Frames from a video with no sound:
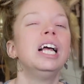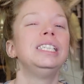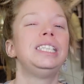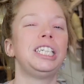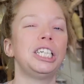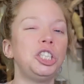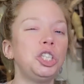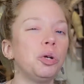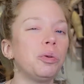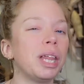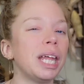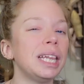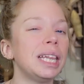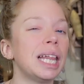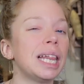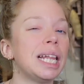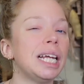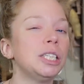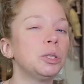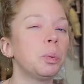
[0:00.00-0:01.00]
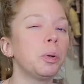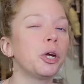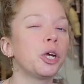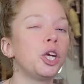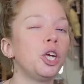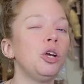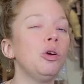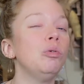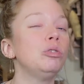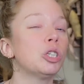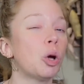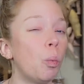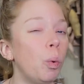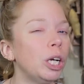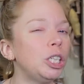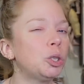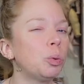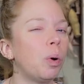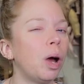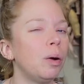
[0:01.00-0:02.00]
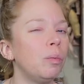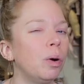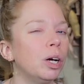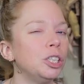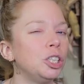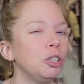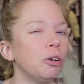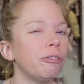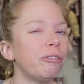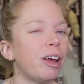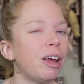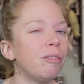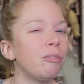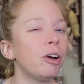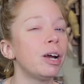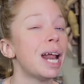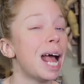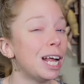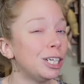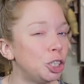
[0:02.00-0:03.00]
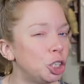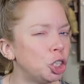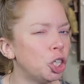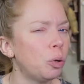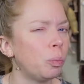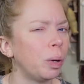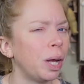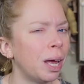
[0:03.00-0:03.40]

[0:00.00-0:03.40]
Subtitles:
Did you think that these were cute? Which one was your favorite? And should we